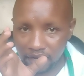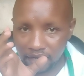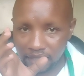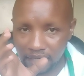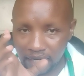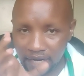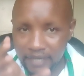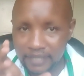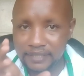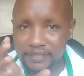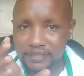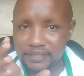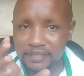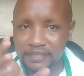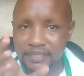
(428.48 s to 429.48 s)
and
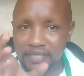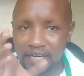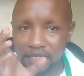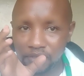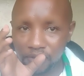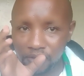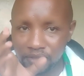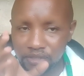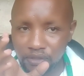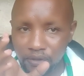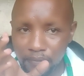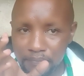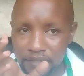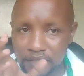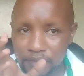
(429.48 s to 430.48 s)
it can
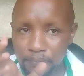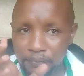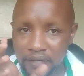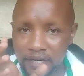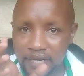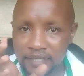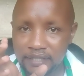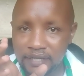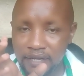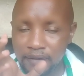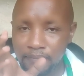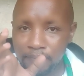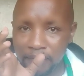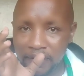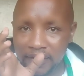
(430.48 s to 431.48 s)
also be spread
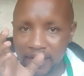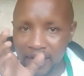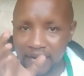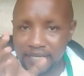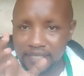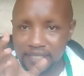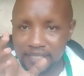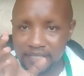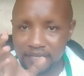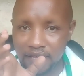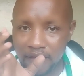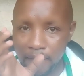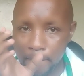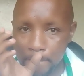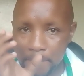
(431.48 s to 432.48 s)
by handling
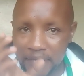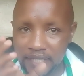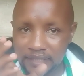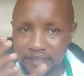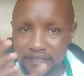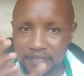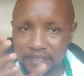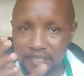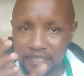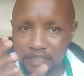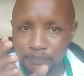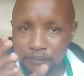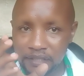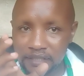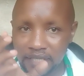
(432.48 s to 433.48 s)
pets,
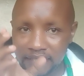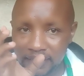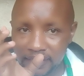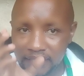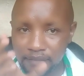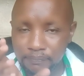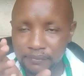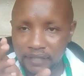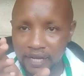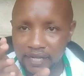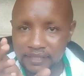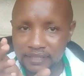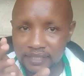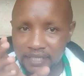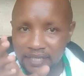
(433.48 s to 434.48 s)
especially
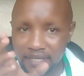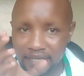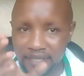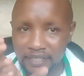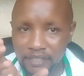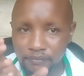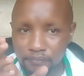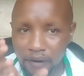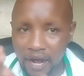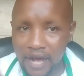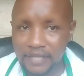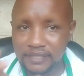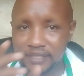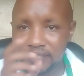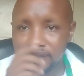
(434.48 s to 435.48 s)
reptiles and birds.